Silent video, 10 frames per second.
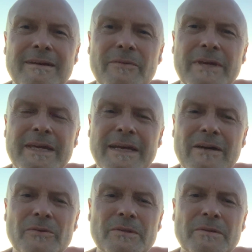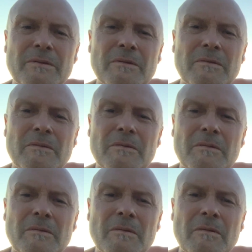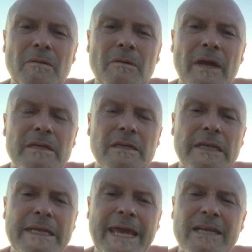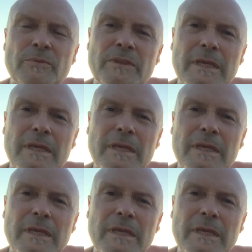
and we get out and connect with